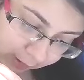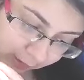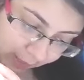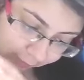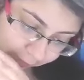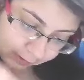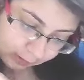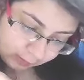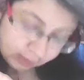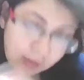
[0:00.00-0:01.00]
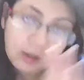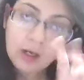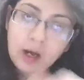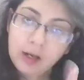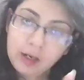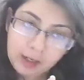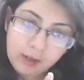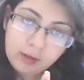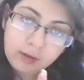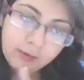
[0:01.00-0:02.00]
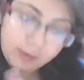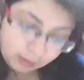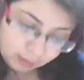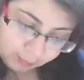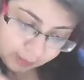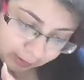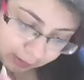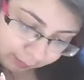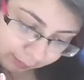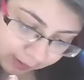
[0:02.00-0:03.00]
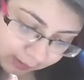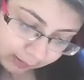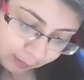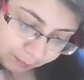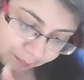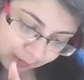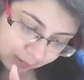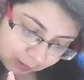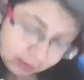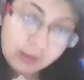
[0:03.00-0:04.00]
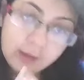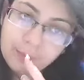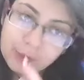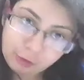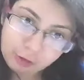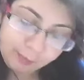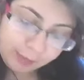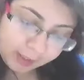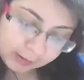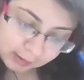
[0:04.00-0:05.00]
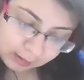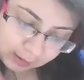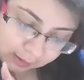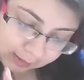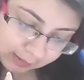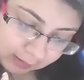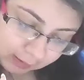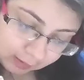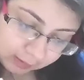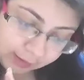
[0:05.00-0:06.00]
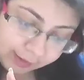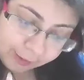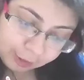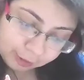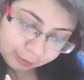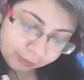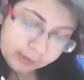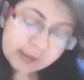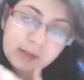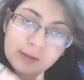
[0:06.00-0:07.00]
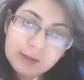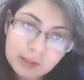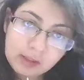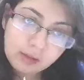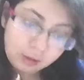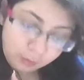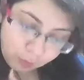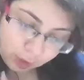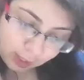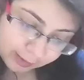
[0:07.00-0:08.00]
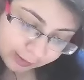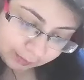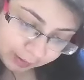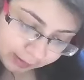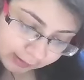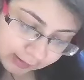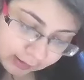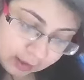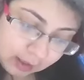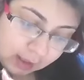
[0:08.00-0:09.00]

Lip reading: were enacted in A, the miracle plays, B, the mystery plays, C, the interludes, D, the morality plays.